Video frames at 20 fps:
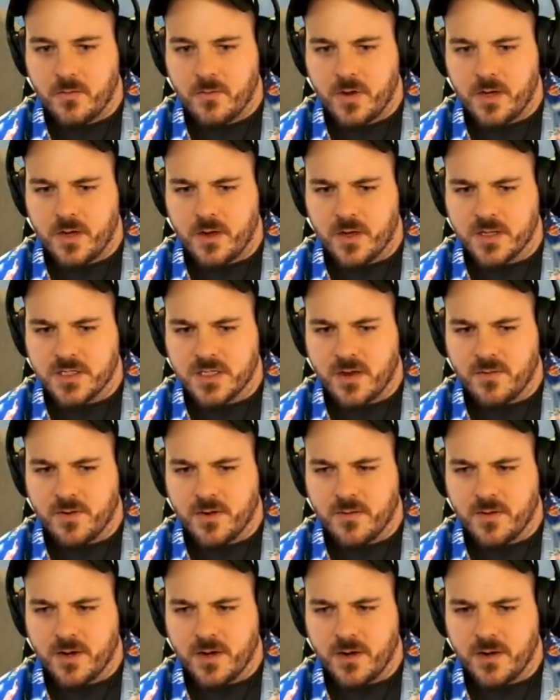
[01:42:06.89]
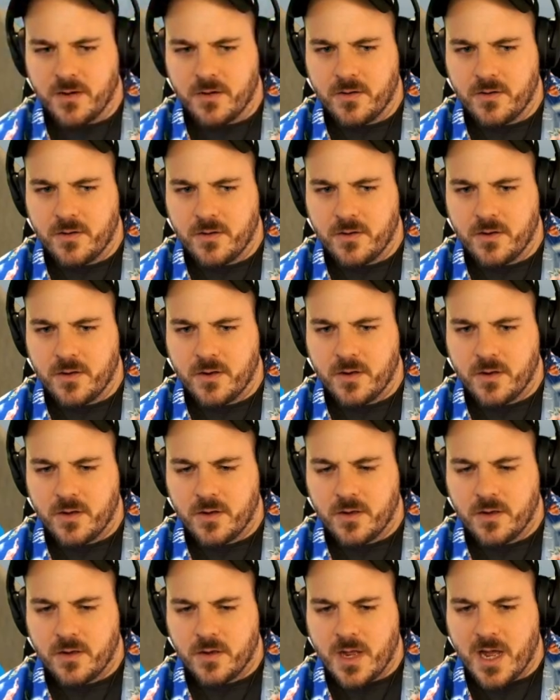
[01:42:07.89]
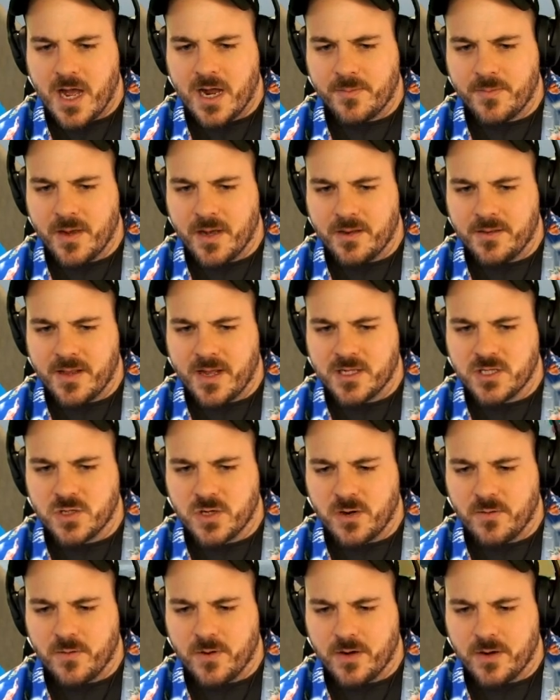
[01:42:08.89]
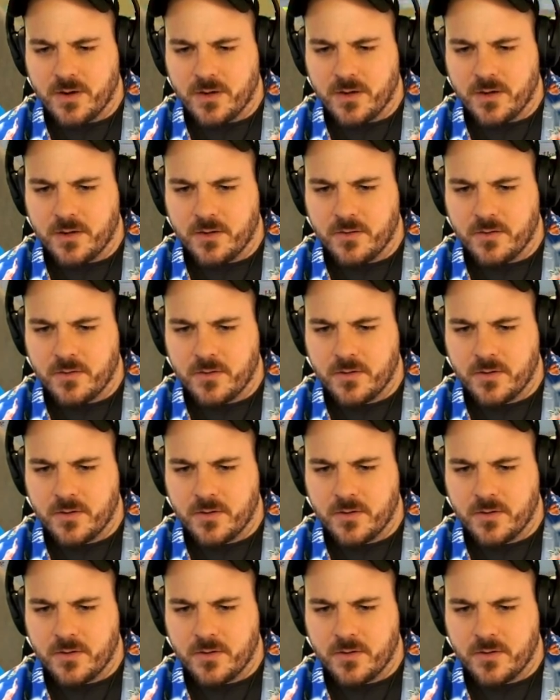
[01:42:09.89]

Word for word: Wait, no, that's not what I want to do. Hackman, that's what I wanted to do.